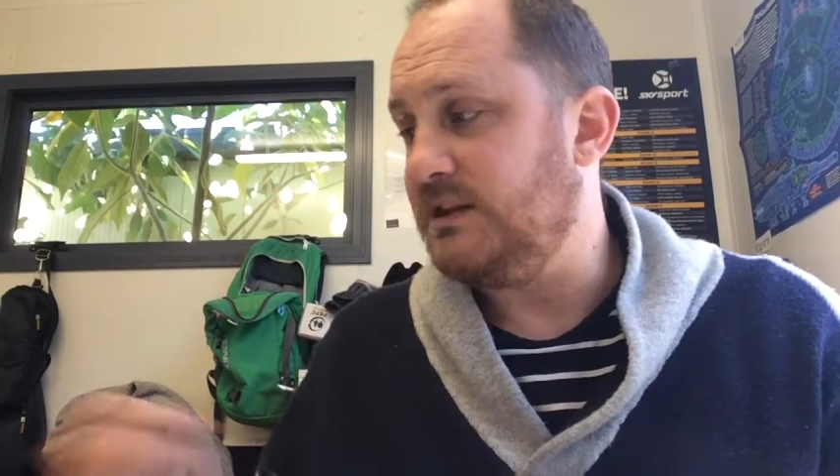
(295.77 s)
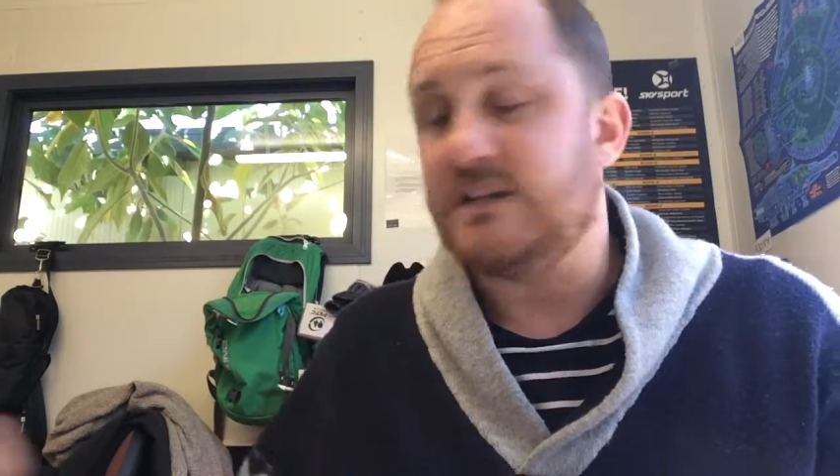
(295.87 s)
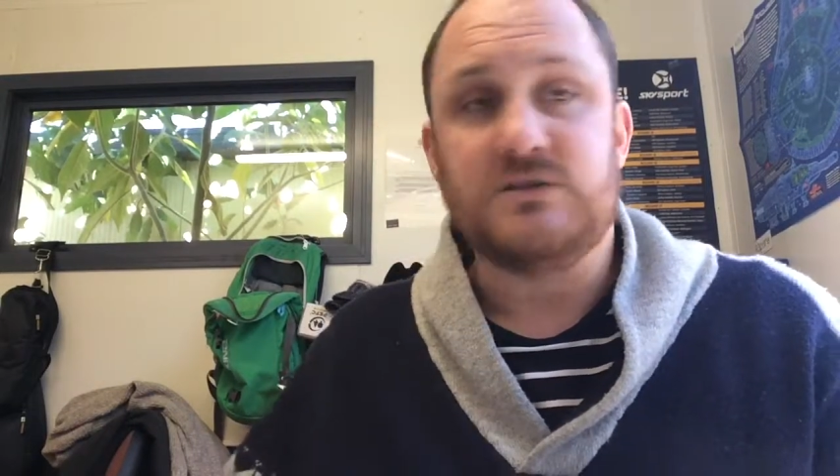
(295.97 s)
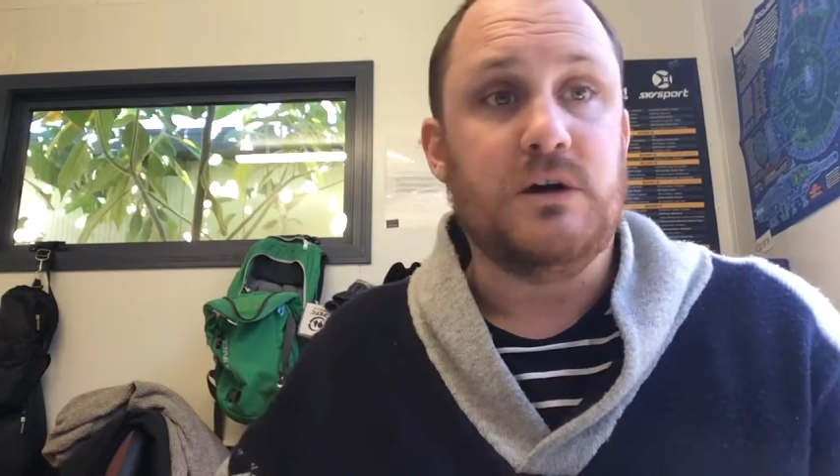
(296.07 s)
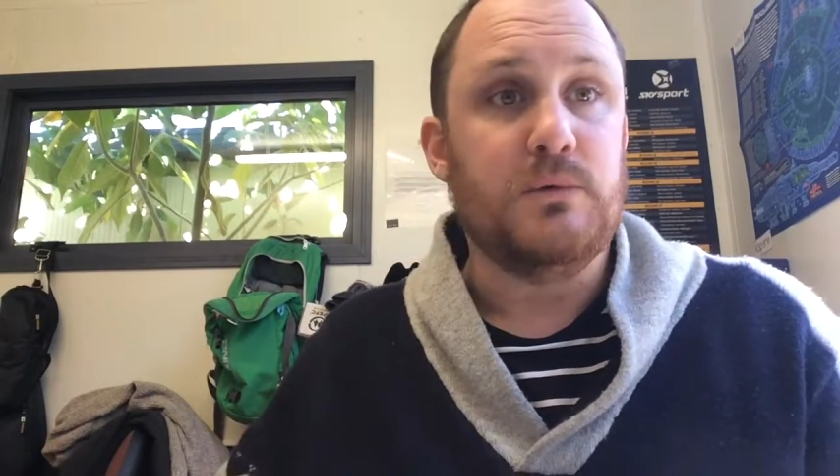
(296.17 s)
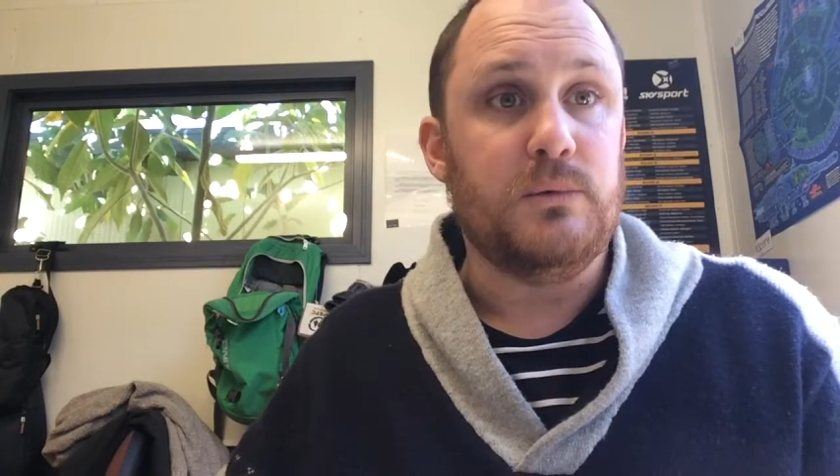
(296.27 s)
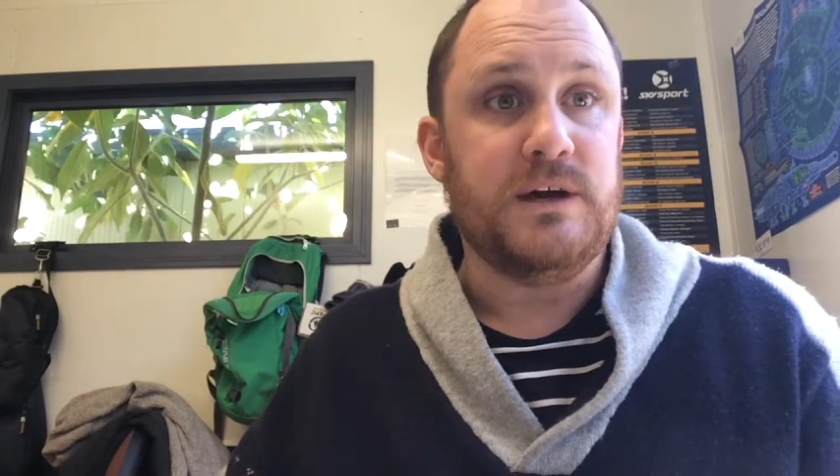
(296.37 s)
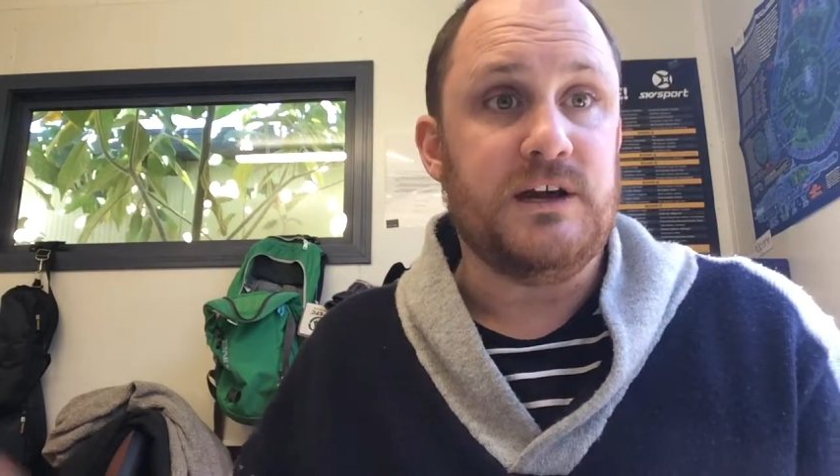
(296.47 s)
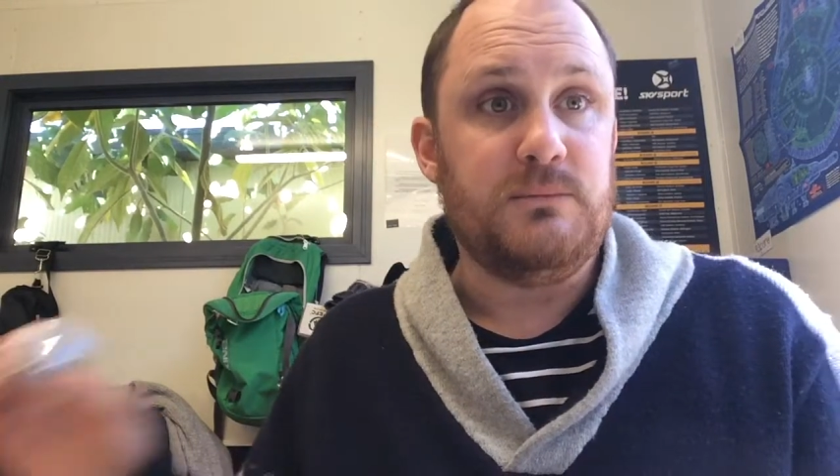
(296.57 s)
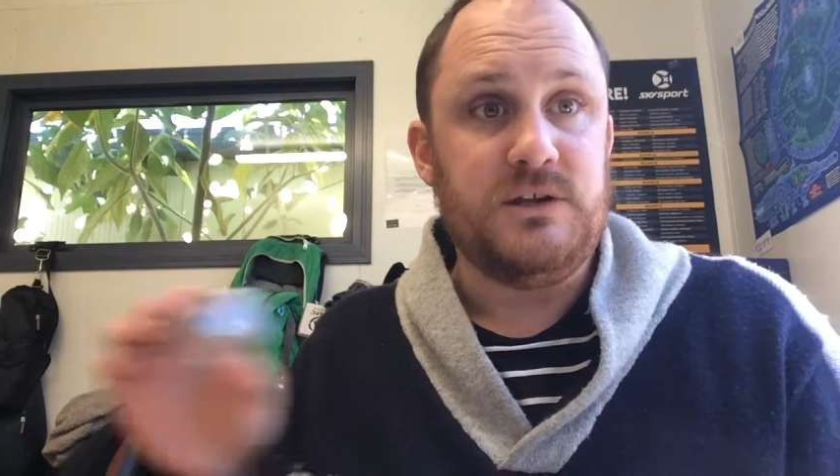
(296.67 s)
but that's not what
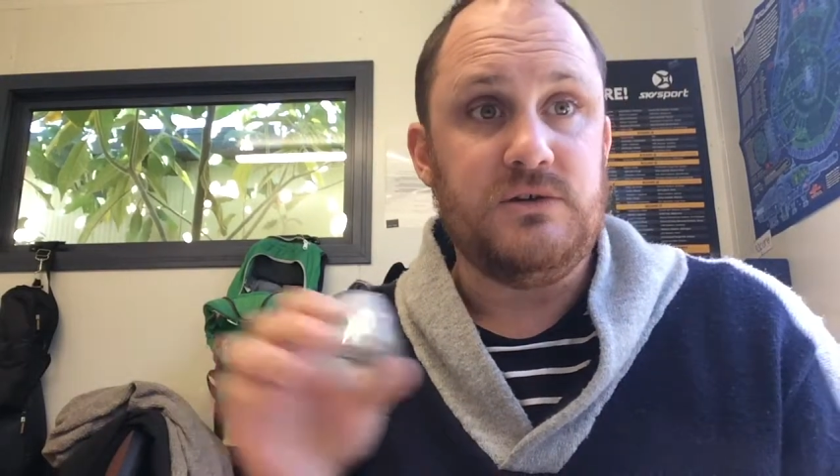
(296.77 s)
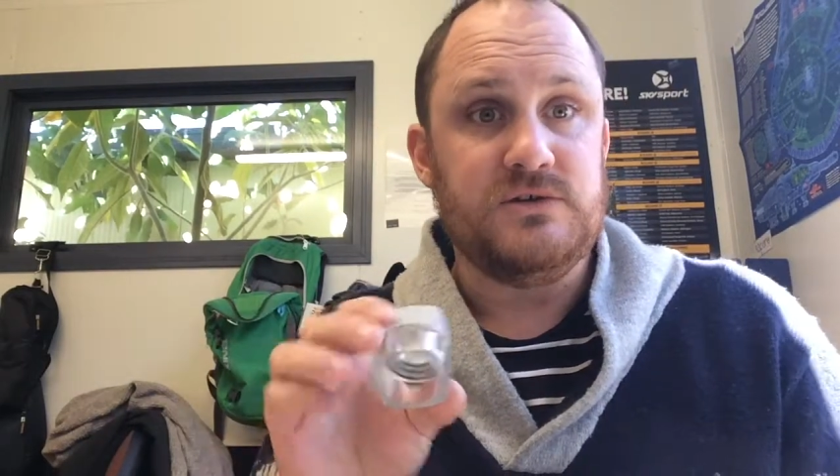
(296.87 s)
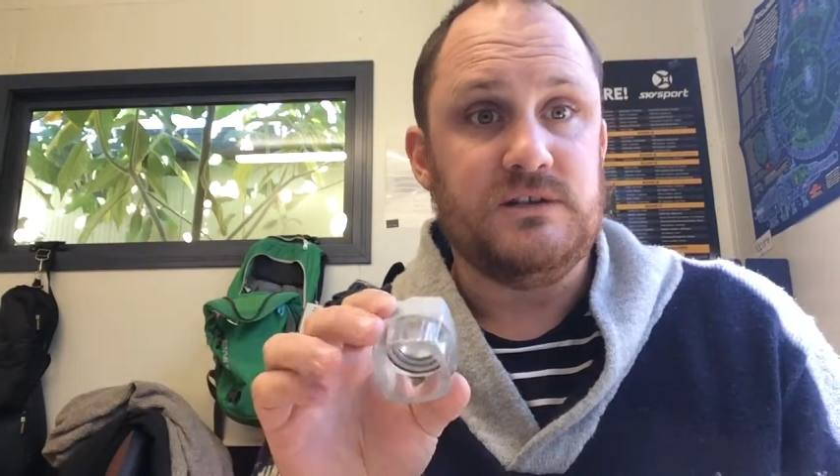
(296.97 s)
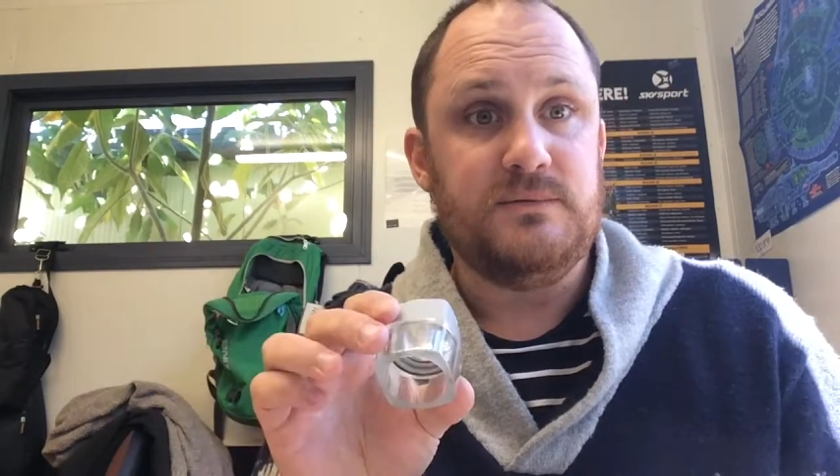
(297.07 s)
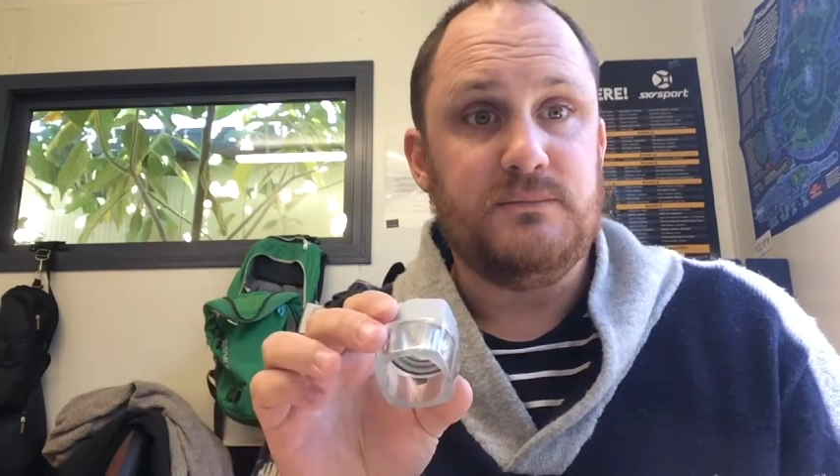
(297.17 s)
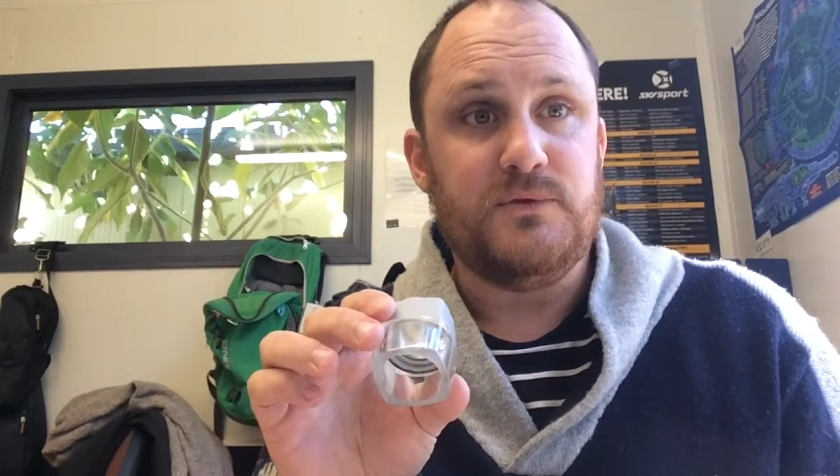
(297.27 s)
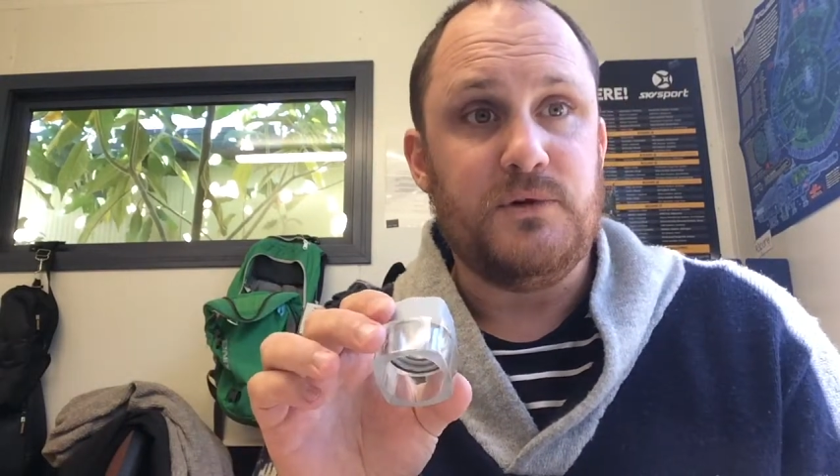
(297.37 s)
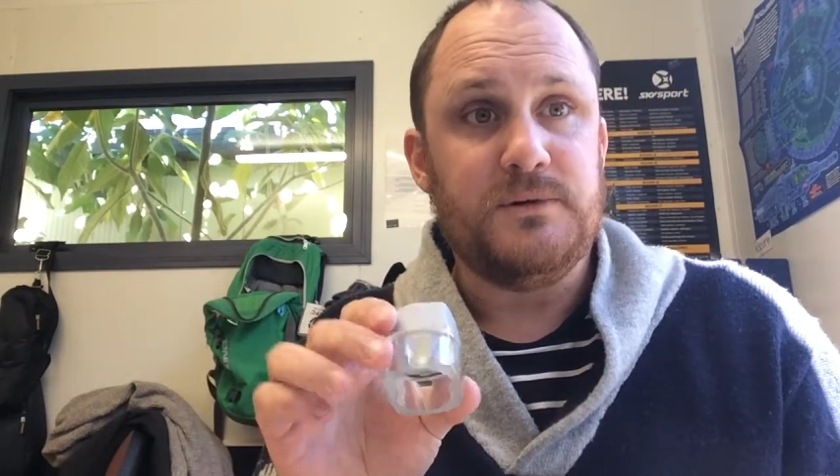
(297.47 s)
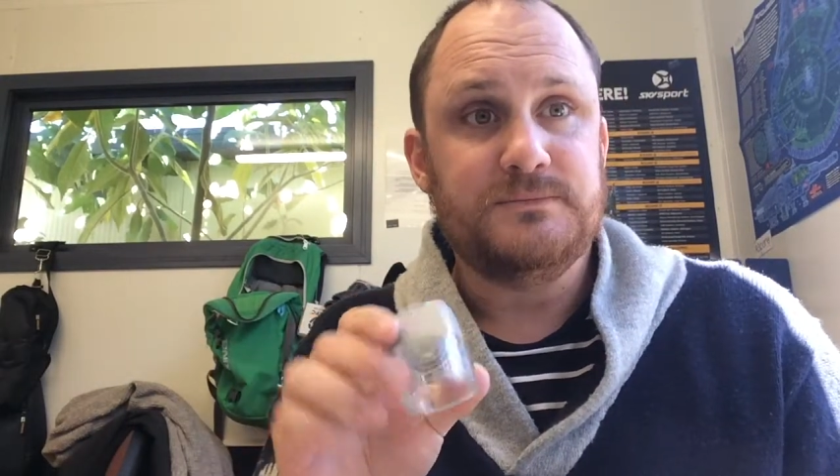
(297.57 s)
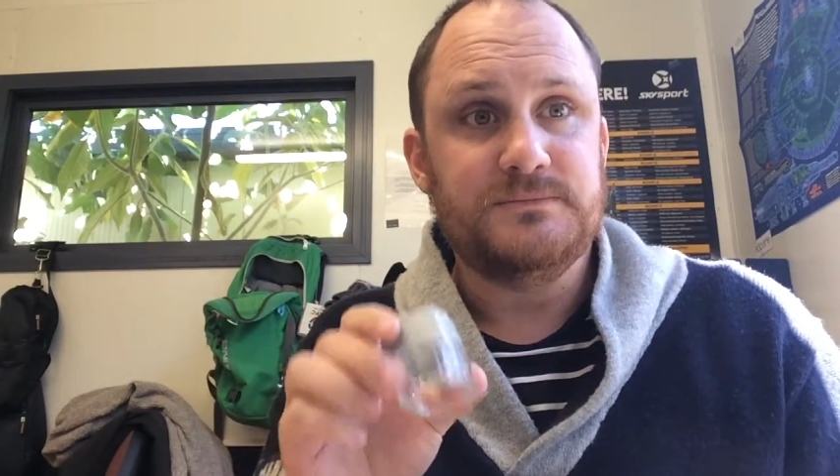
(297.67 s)
we're going to be using them for.